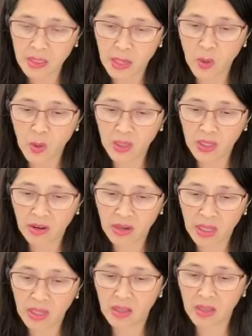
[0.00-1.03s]
carbon
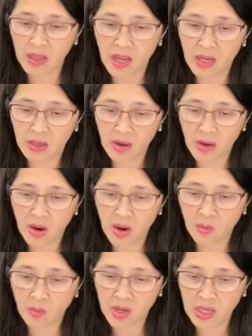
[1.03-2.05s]
credit
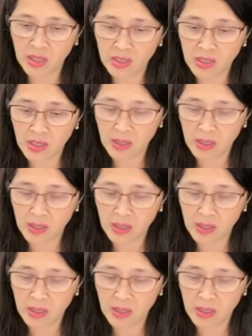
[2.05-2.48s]
that we